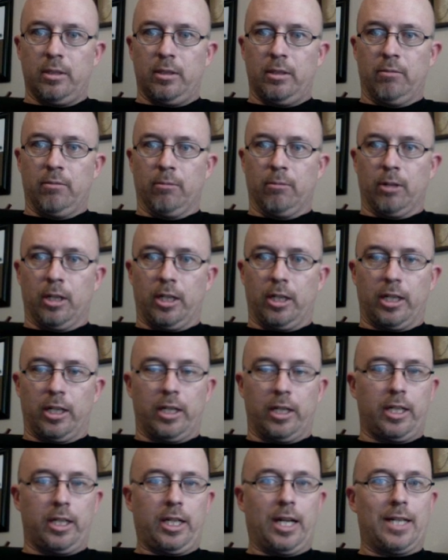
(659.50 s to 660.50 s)
and we're going to
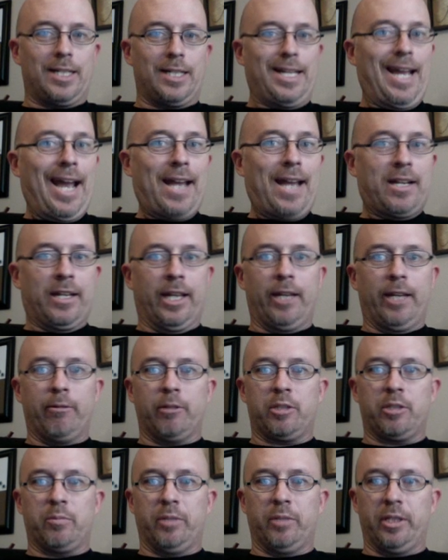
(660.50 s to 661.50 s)
concatenate,
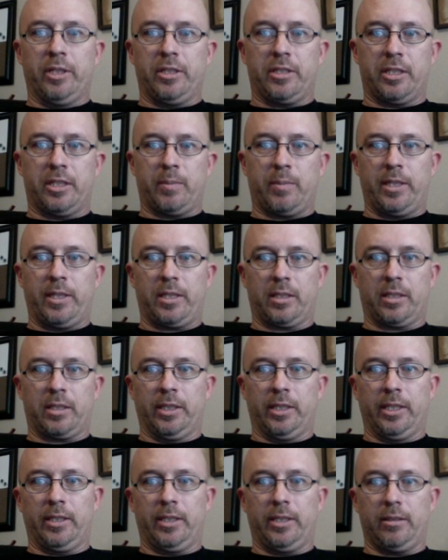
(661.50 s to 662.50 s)
which means just
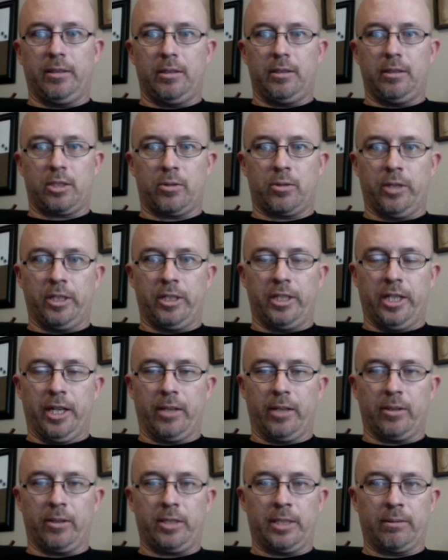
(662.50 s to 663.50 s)
basically string
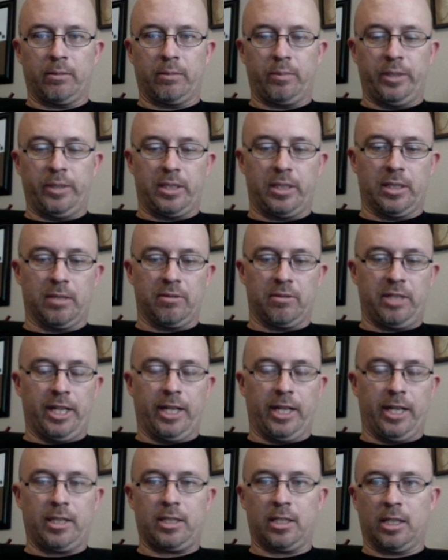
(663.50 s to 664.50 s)
together several pieces of
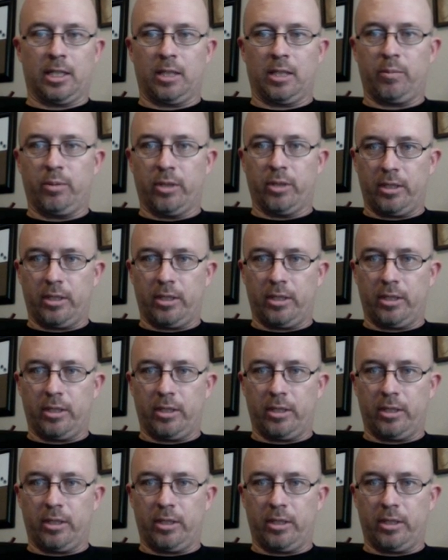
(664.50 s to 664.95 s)
text. And I'm going to put a